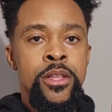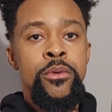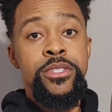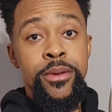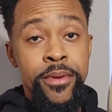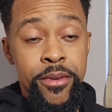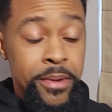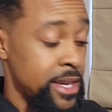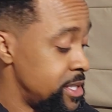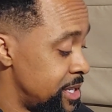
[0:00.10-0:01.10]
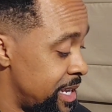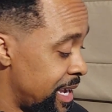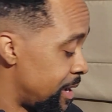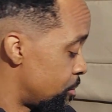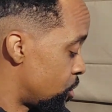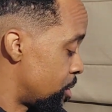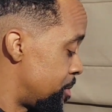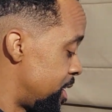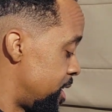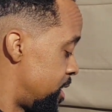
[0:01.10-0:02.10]
What's up, everybody? Today I'm going to
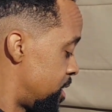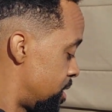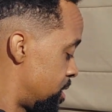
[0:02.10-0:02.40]
be,